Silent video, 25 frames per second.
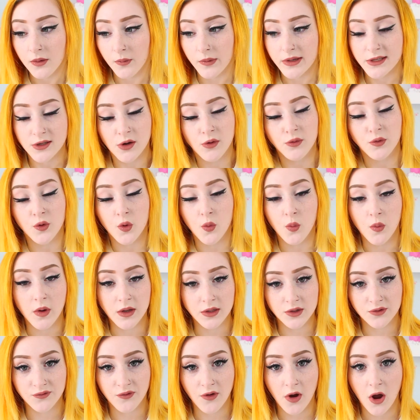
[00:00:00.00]
We don't know
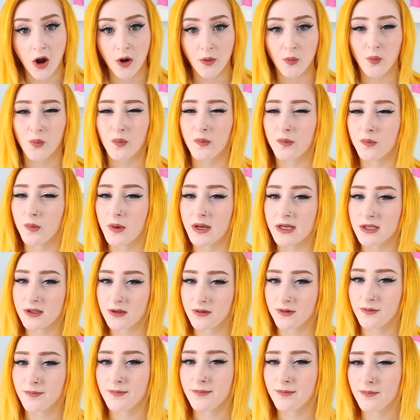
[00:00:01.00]
what's wrong. We
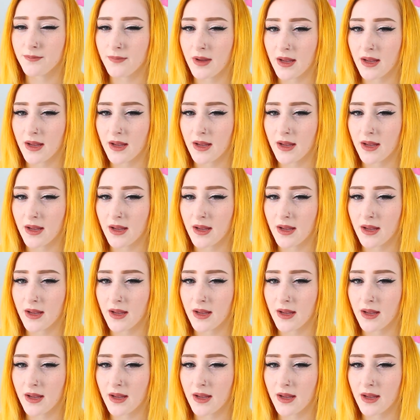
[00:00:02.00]
do